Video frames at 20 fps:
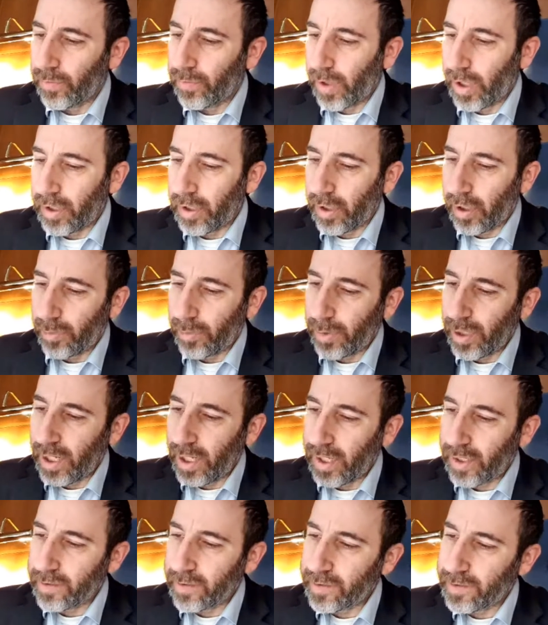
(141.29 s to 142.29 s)
find our
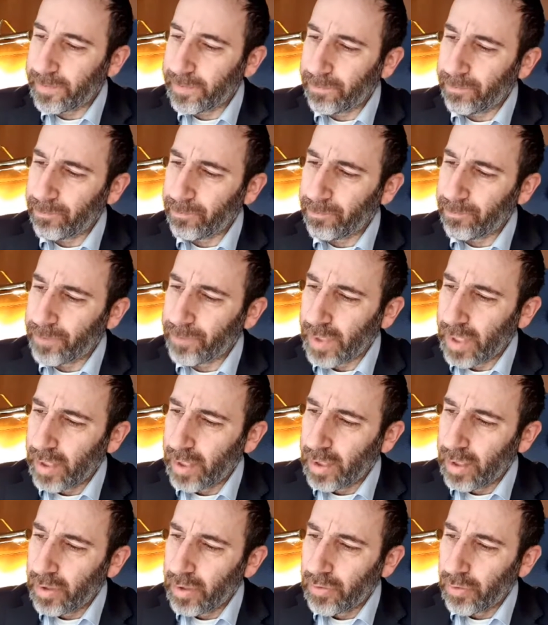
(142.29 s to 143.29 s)
place.
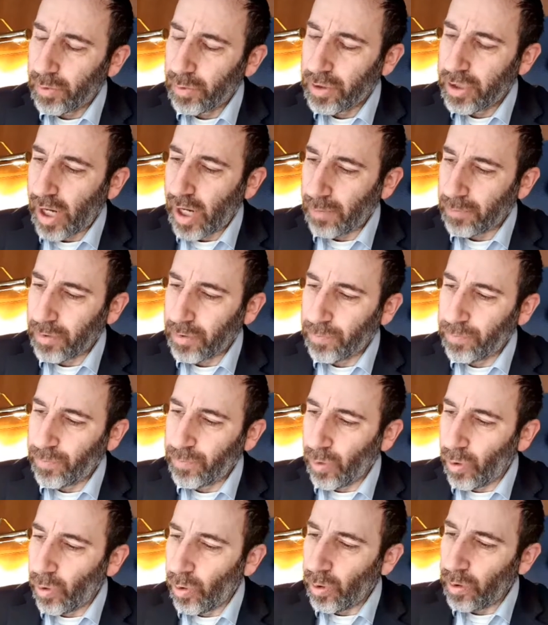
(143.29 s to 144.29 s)
So in chapter
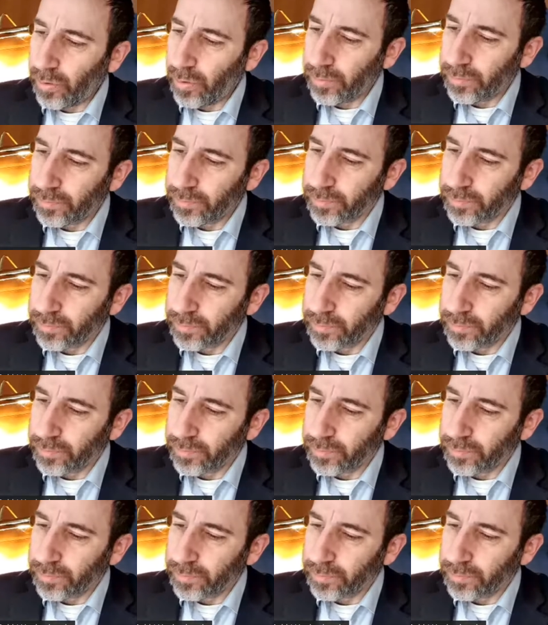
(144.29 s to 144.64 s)
4,